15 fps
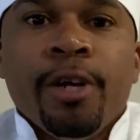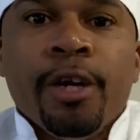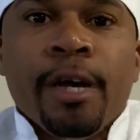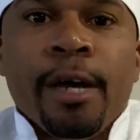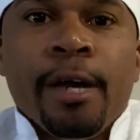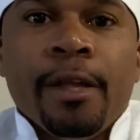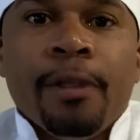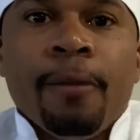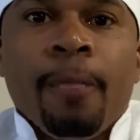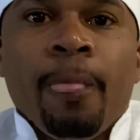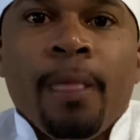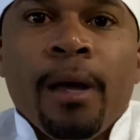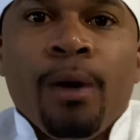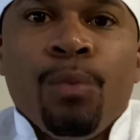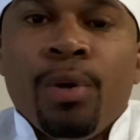And
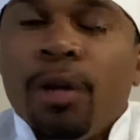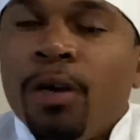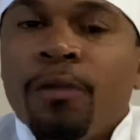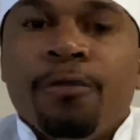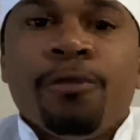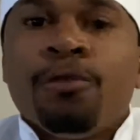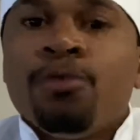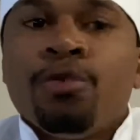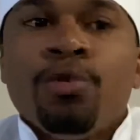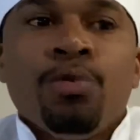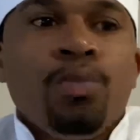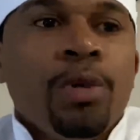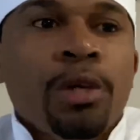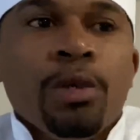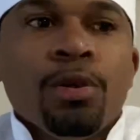we love food.
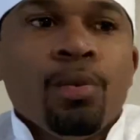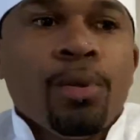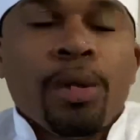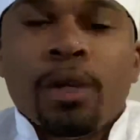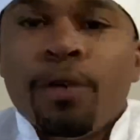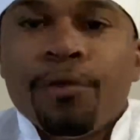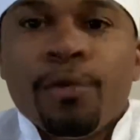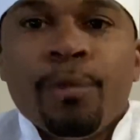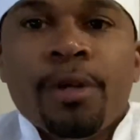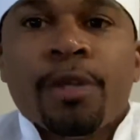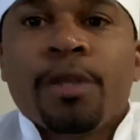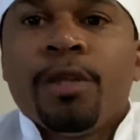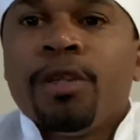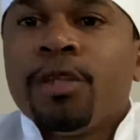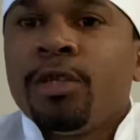We love to be in the
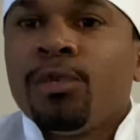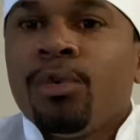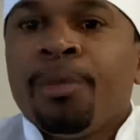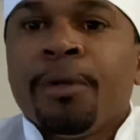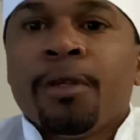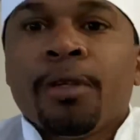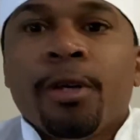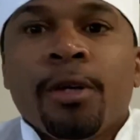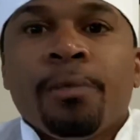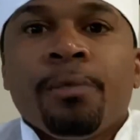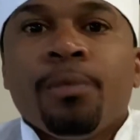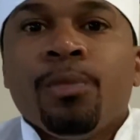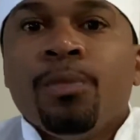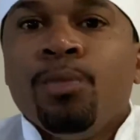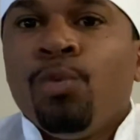kitchen whipping it up.
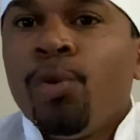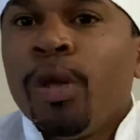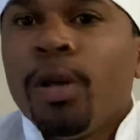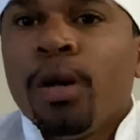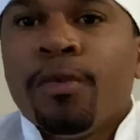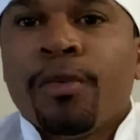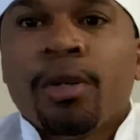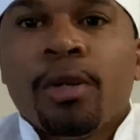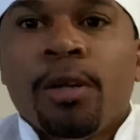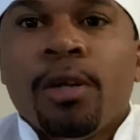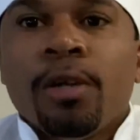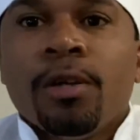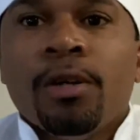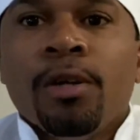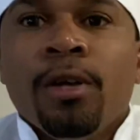We love it
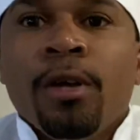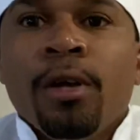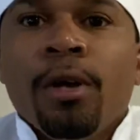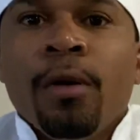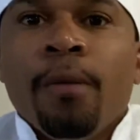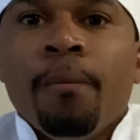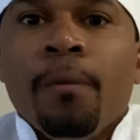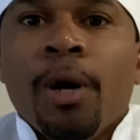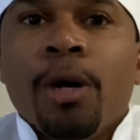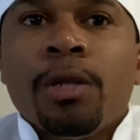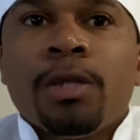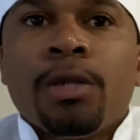all. But